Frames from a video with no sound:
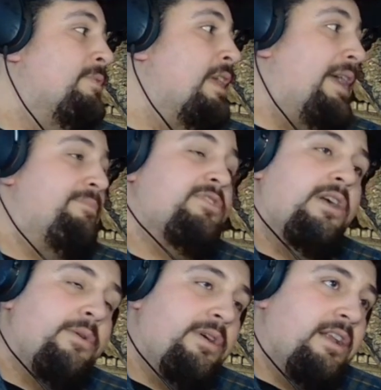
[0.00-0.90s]
I'm
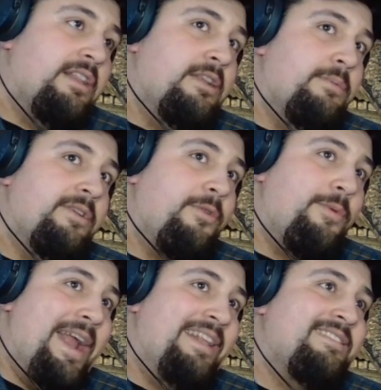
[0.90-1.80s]
sorry I went on a little bit of a
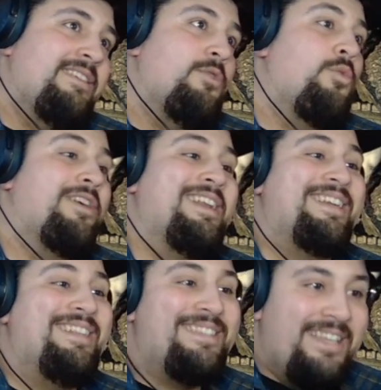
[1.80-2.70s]
rant. We're going to
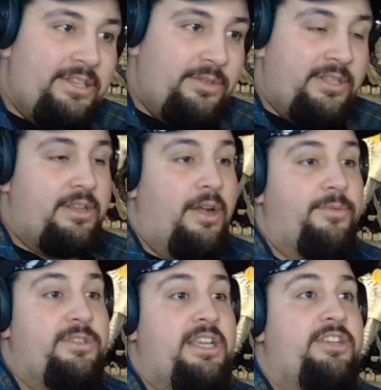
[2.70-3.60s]
continue this
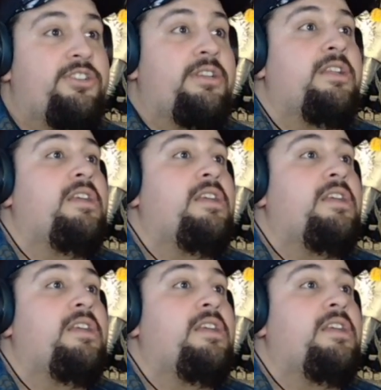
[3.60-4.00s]
conversation